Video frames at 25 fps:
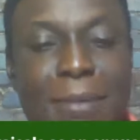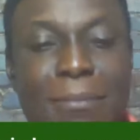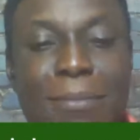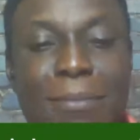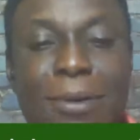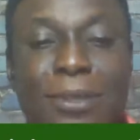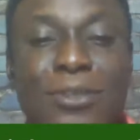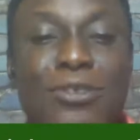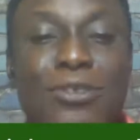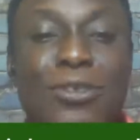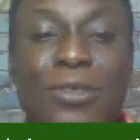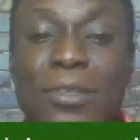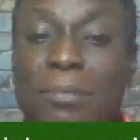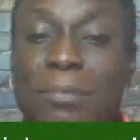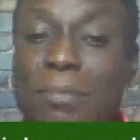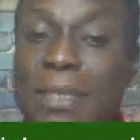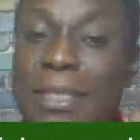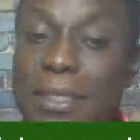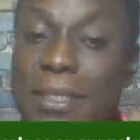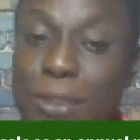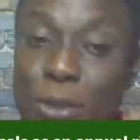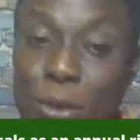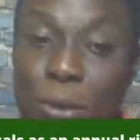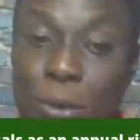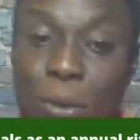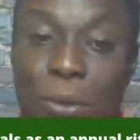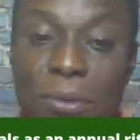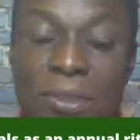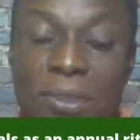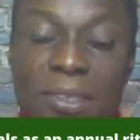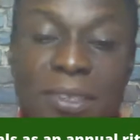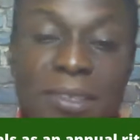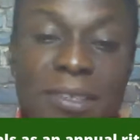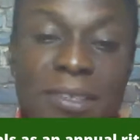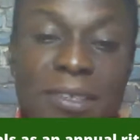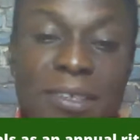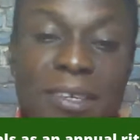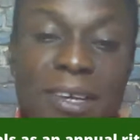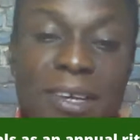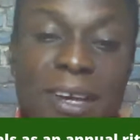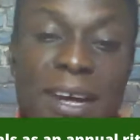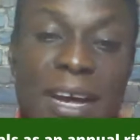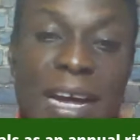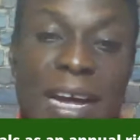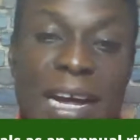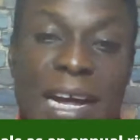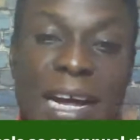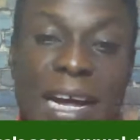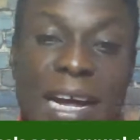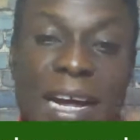But truth be told,
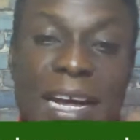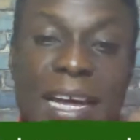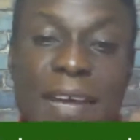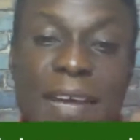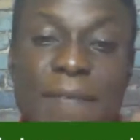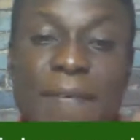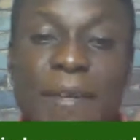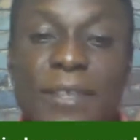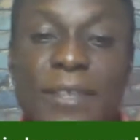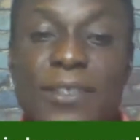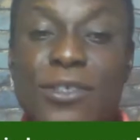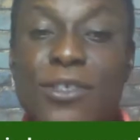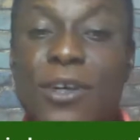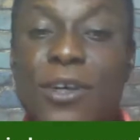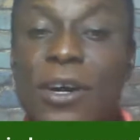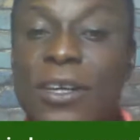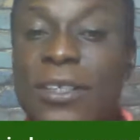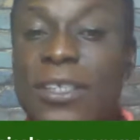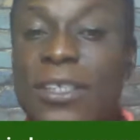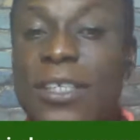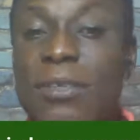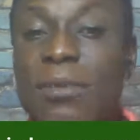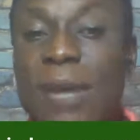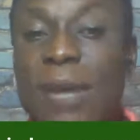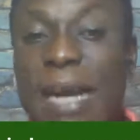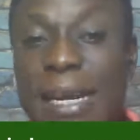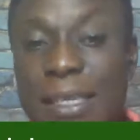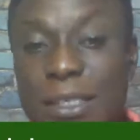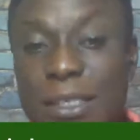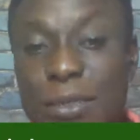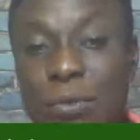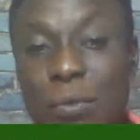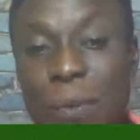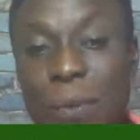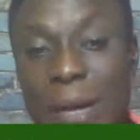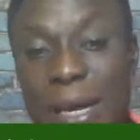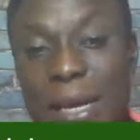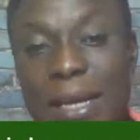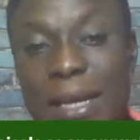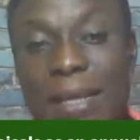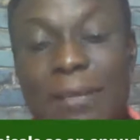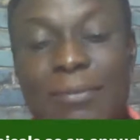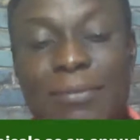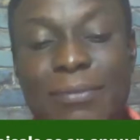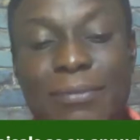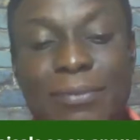if it's done the right way,